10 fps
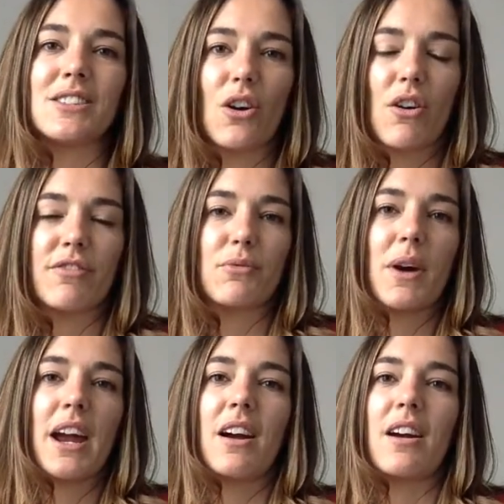
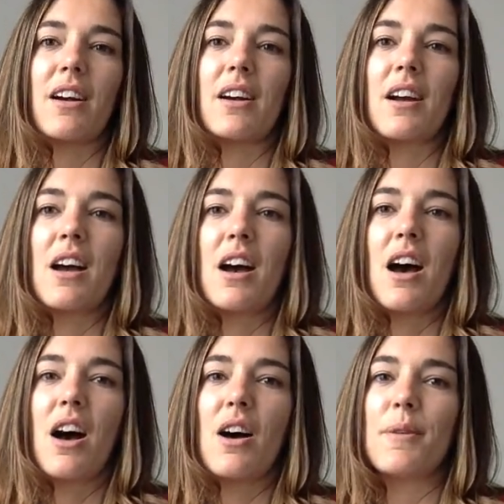software,
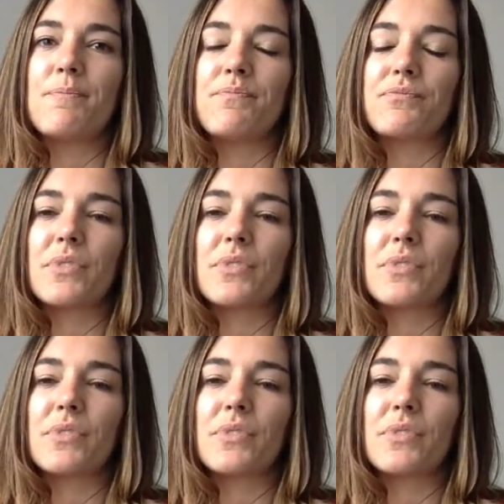um,